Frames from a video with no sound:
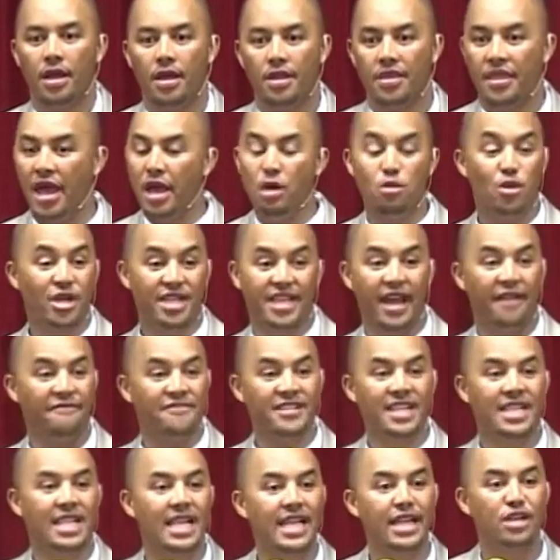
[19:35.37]
They were
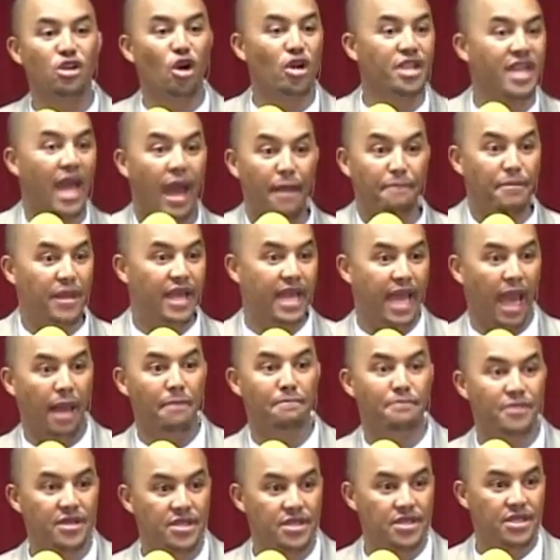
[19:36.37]
definitely not happy
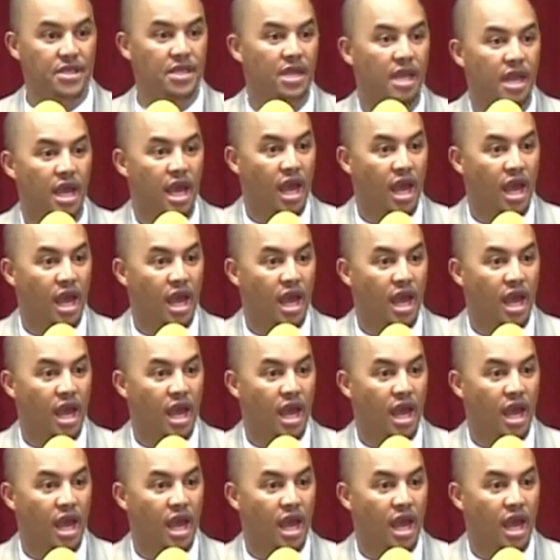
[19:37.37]
campers.